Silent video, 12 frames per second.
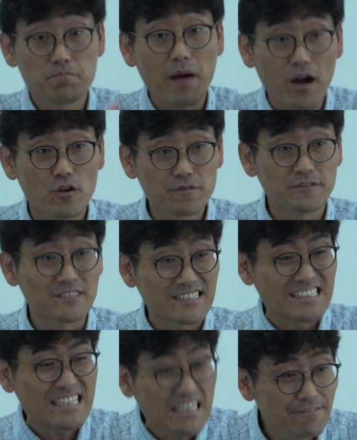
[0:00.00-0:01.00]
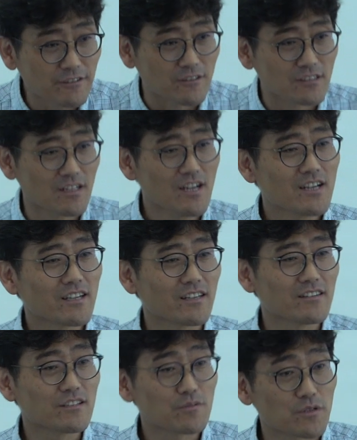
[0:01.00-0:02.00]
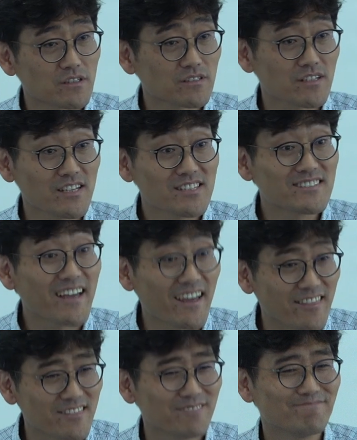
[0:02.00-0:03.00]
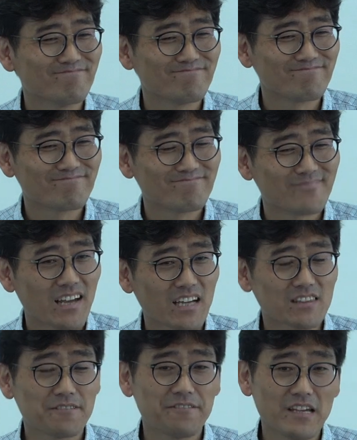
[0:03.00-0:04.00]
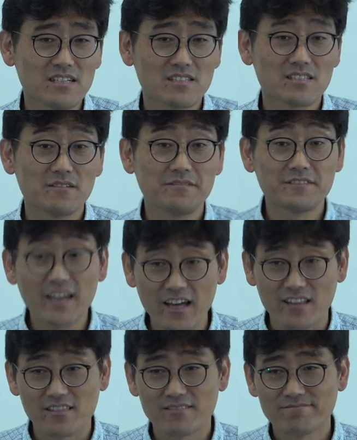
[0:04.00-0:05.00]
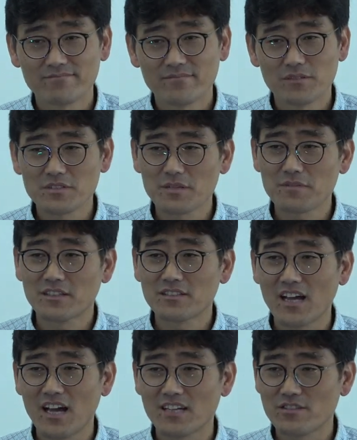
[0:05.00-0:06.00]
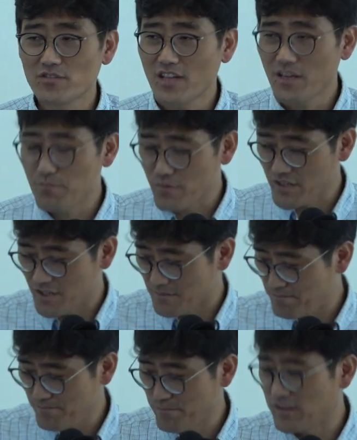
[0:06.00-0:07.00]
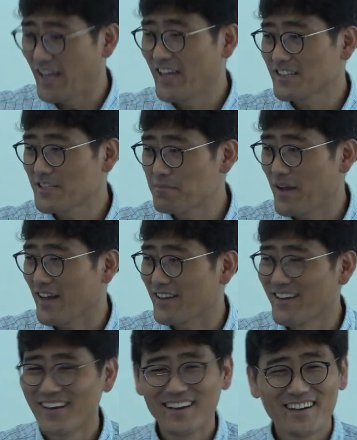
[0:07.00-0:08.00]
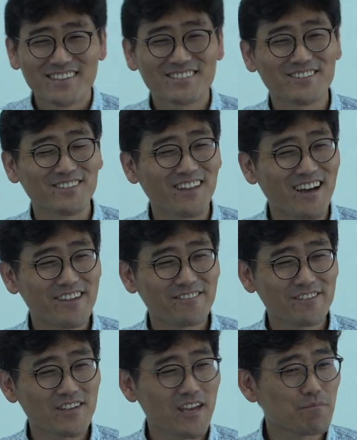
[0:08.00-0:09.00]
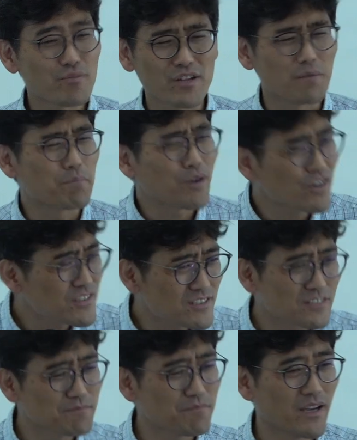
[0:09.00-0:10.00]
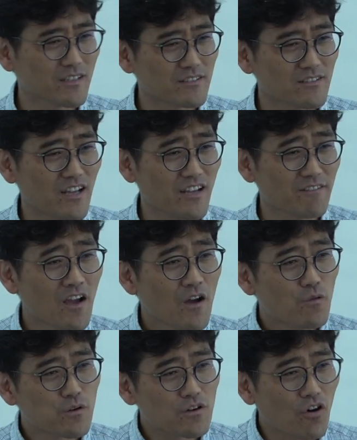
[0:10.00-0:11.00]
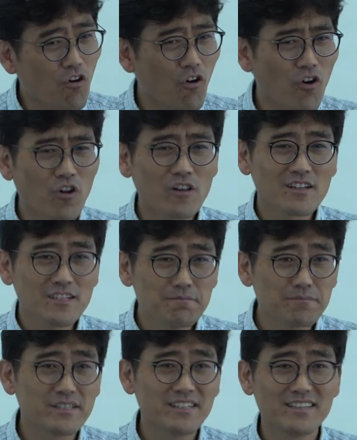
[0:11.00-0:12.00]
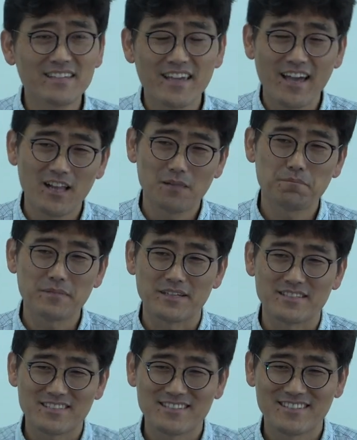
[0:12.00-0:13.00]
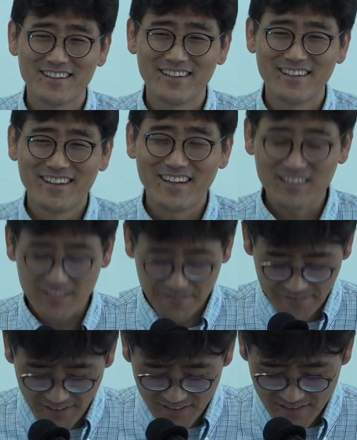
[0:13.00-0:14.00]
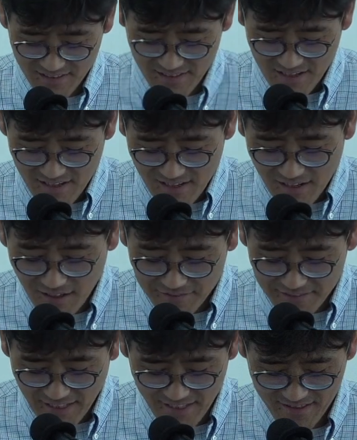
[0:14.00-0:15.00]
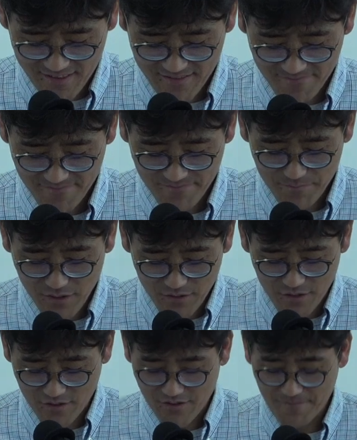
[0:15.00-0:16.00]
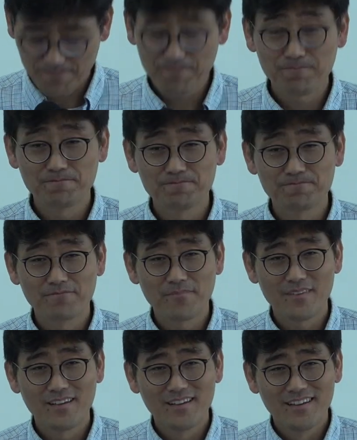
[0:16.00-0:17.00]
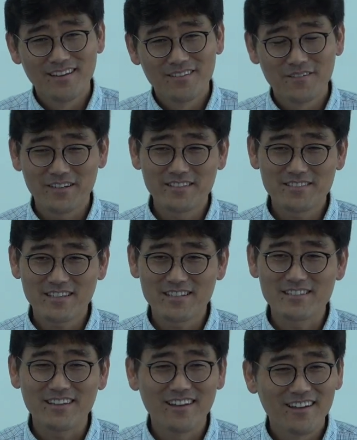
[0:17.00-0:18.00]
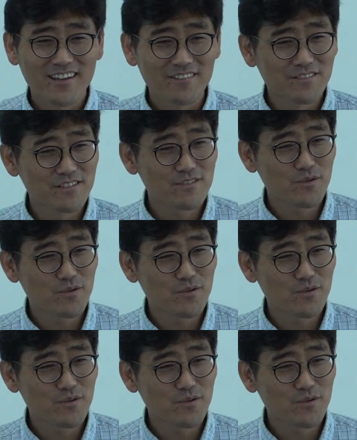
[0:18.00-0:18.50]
powerful evil in this world is death. At the face of death, when something dies, you can't bring a plant back to life. You can't bring a person back to life. We're all completely helpless at the face of death. But look what he says in verse